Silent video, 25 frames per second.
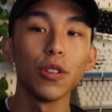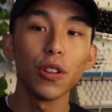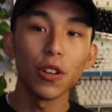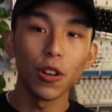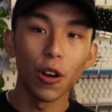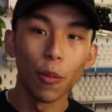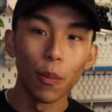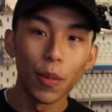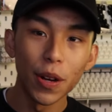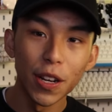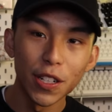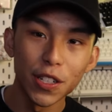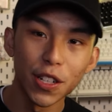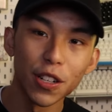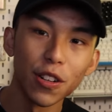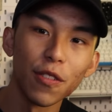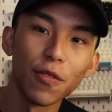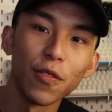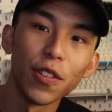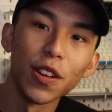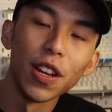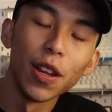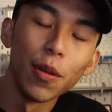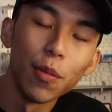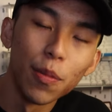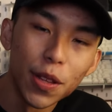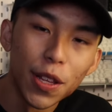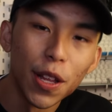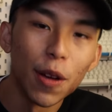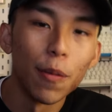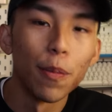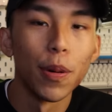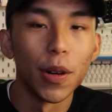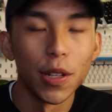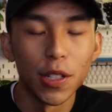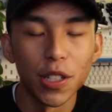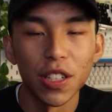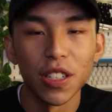So the combination of a limited
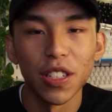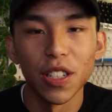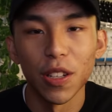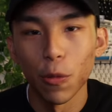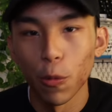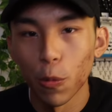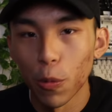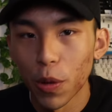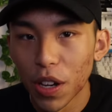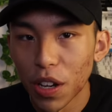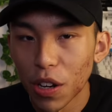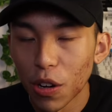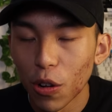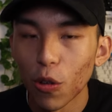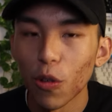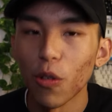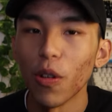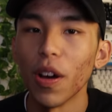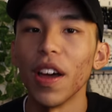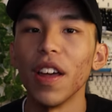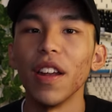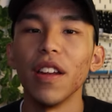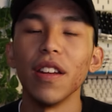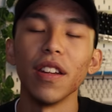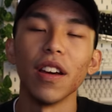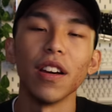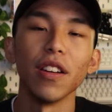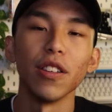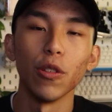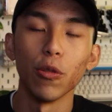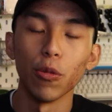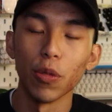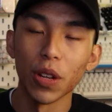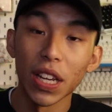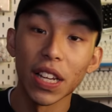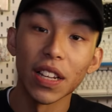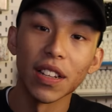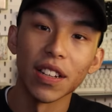purchasing window and their
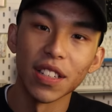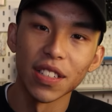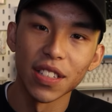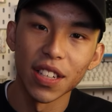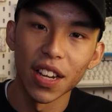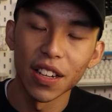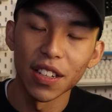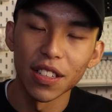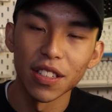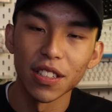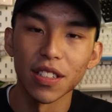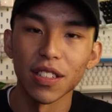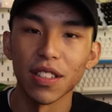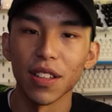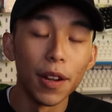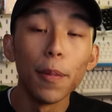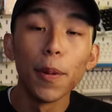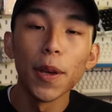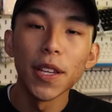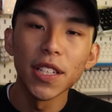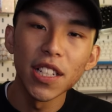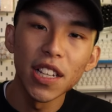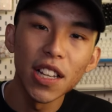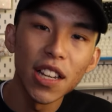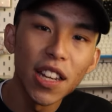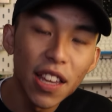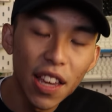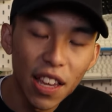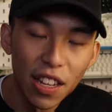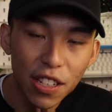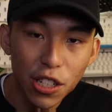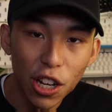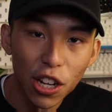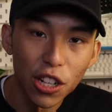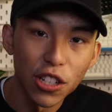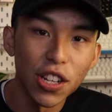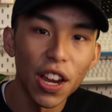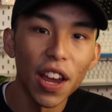unique designs, they basically can
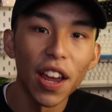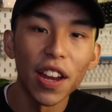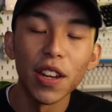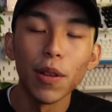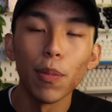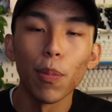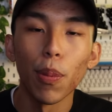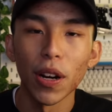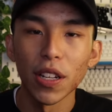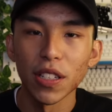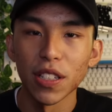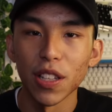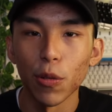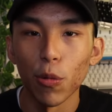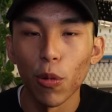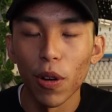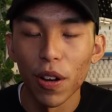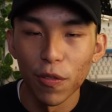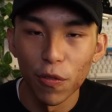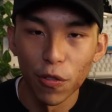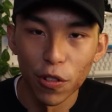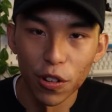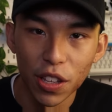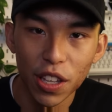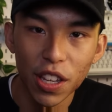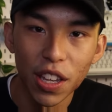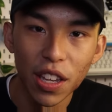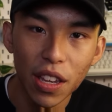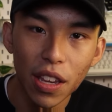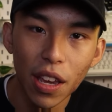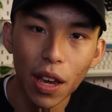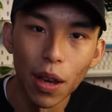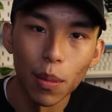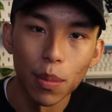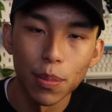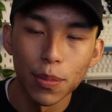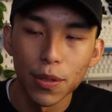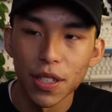charge any price they want for the
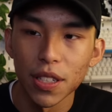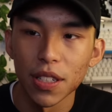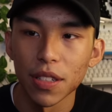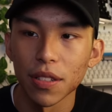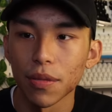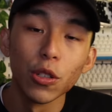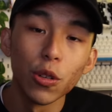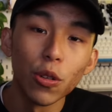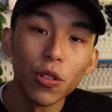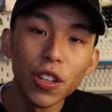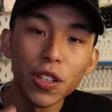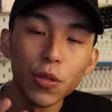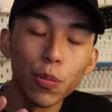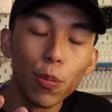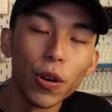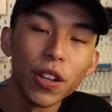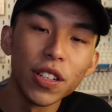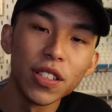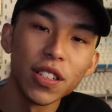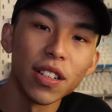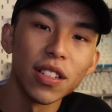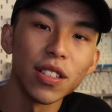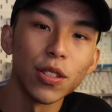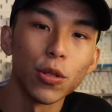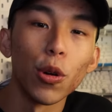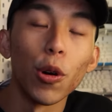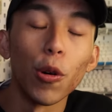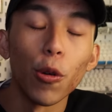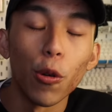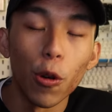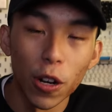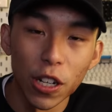keycaps. So this brings us to our